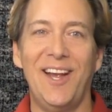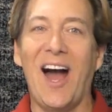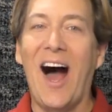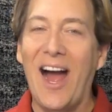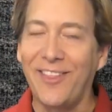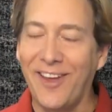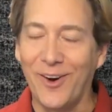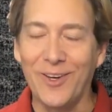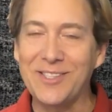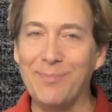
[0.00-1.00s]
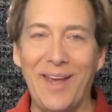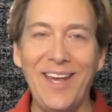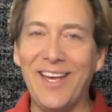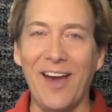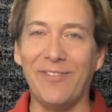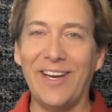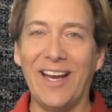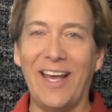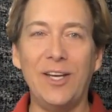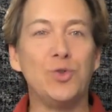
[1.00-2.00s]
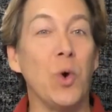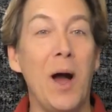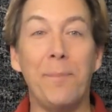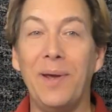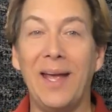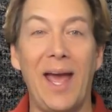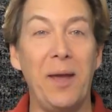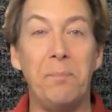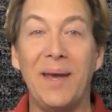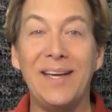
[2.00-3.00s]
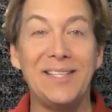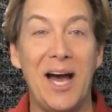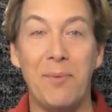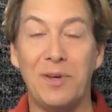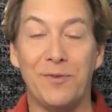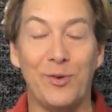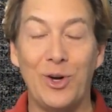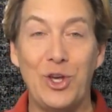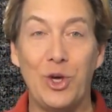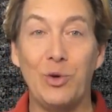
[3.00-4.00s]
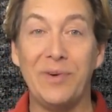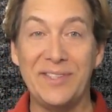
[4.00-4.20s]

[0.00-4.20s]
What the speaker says: Hi there, it's me, Kevin Lee, dropping a big diamond for you,